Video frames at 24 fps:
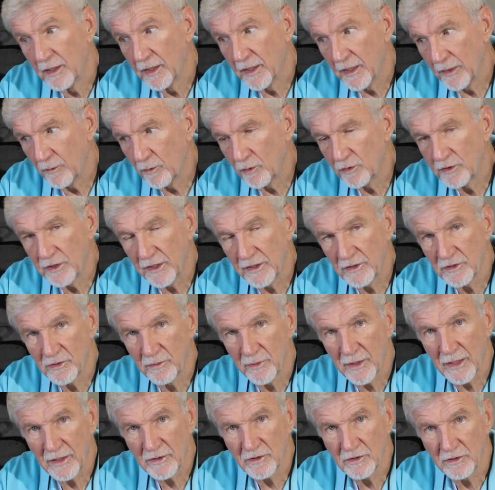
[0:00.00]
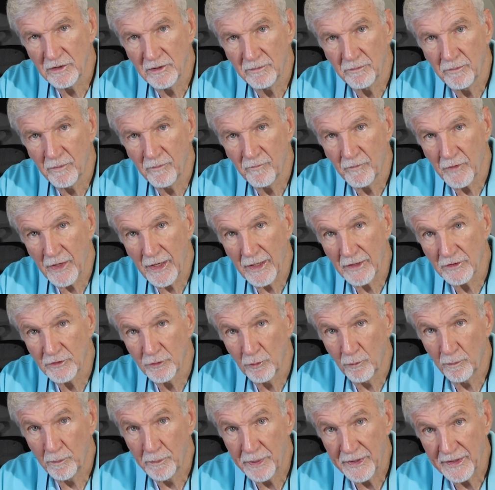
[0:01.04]
And we'll take some actual
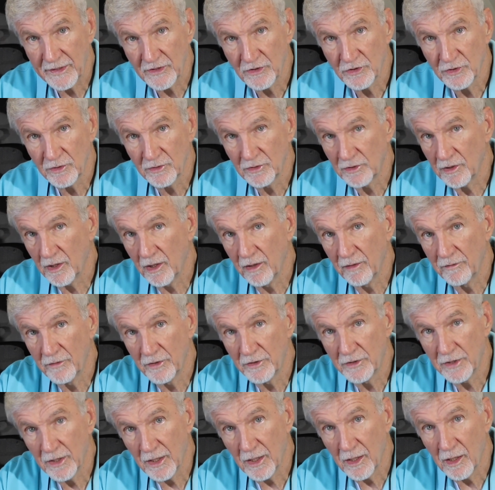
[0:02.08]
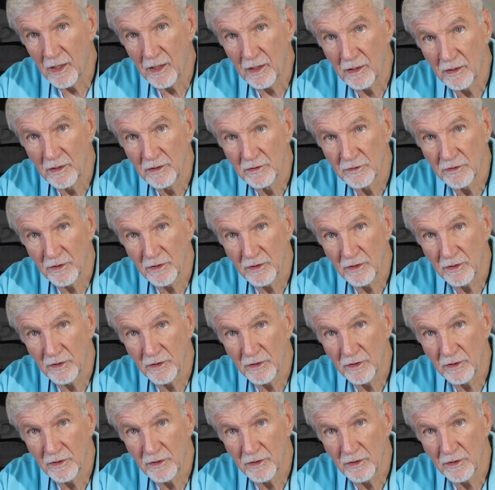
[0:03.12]
pictures of the tire